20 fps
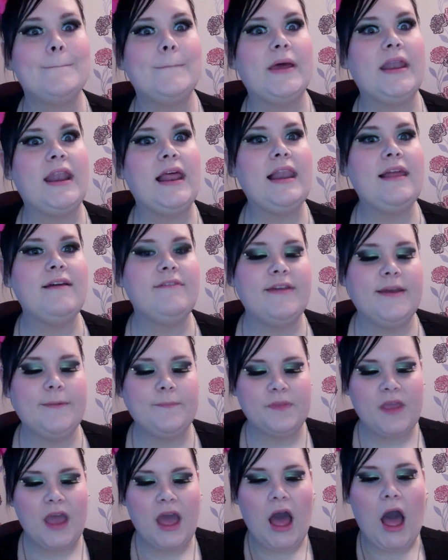but I love
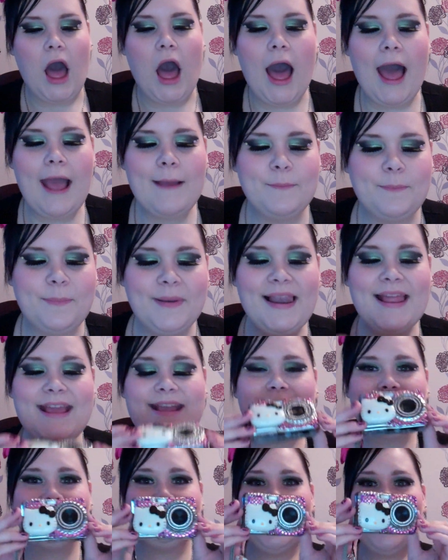it. I
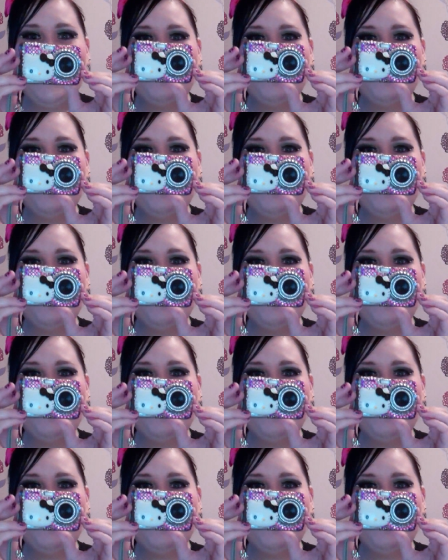blinged